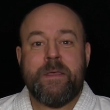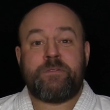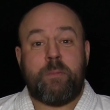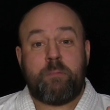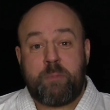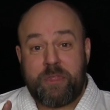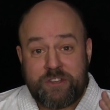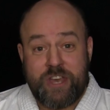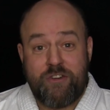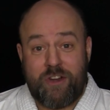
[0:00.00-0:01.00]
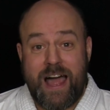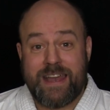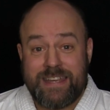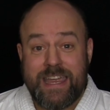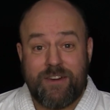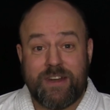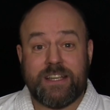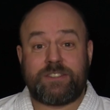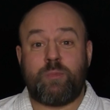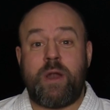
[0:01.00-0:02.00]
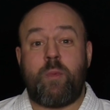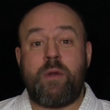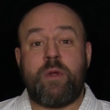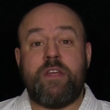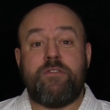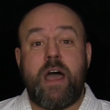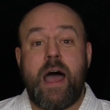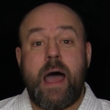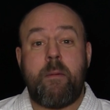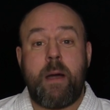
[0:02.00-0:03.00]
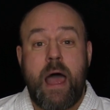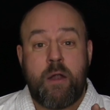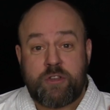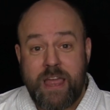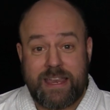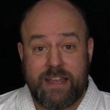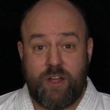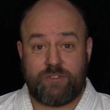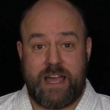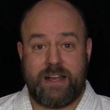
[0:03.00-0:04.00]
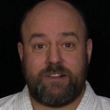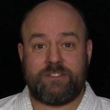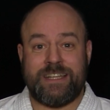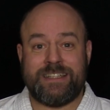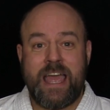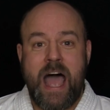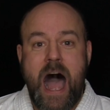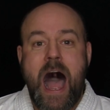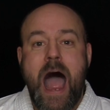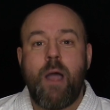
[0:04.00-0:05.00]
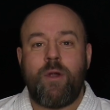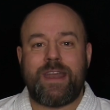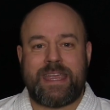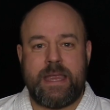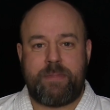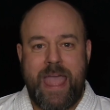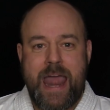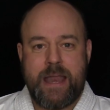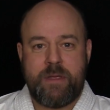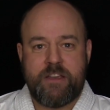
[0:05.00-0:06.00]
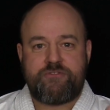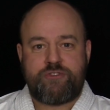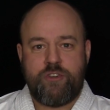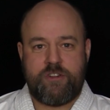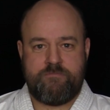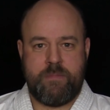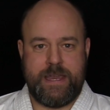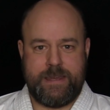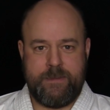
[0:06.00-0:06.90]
So, but the general idea is, when we are taking those angles, is I want to keep the enemy in front of me,